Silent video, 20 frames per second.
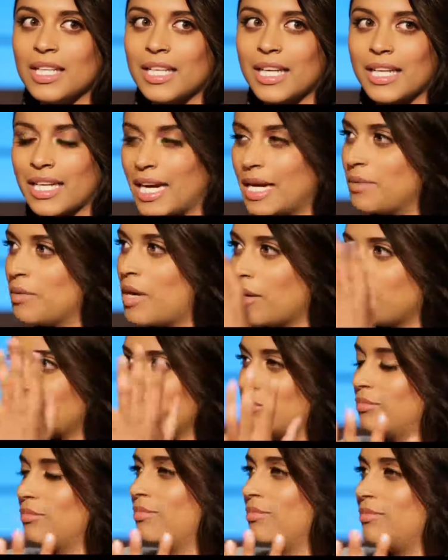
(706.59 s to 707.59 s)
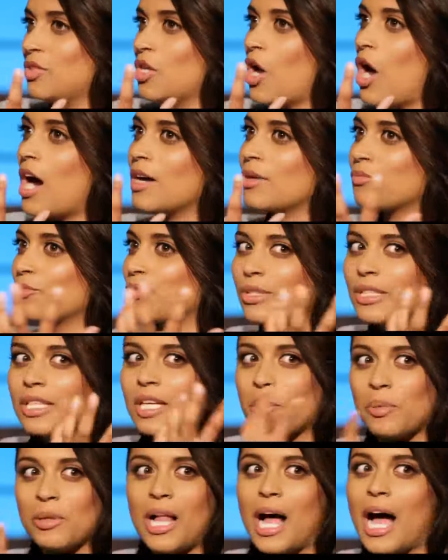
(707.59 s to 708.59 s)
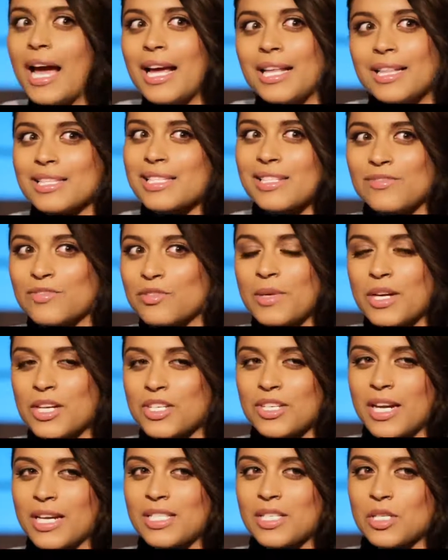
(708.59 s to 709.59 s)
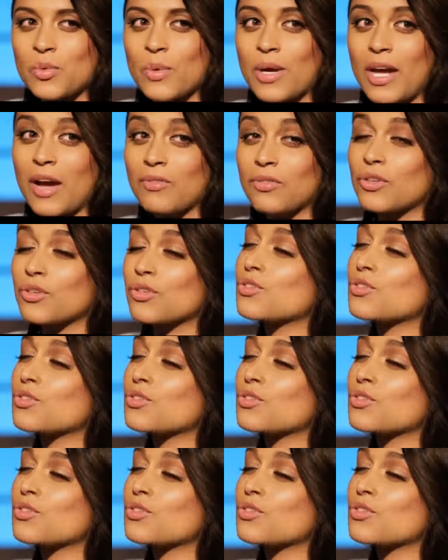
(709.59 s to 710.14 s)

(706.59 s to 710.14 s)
Like I'm not really applying this information in any such way. I've